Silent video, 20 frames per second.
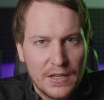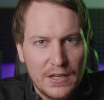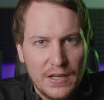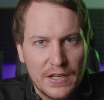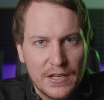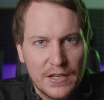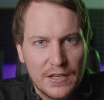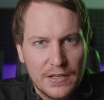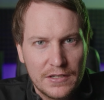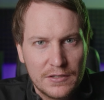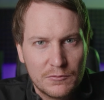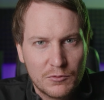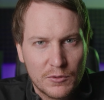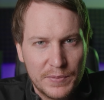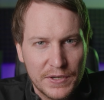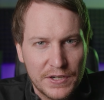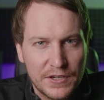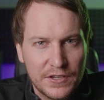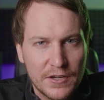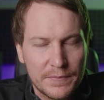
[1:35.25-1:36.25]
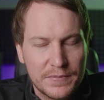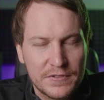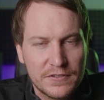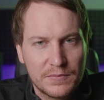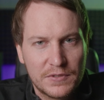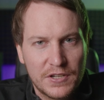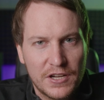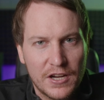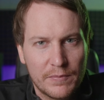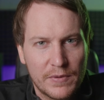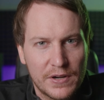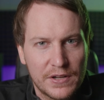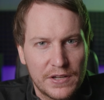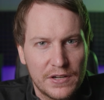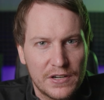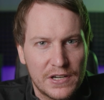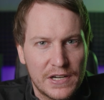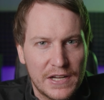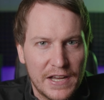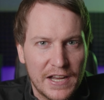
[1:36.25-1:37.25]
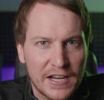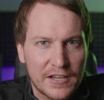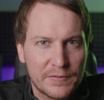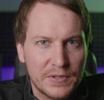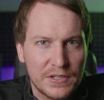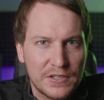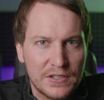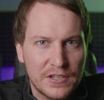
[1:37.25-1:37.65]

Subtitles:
and we're picking up some camera gear at Acme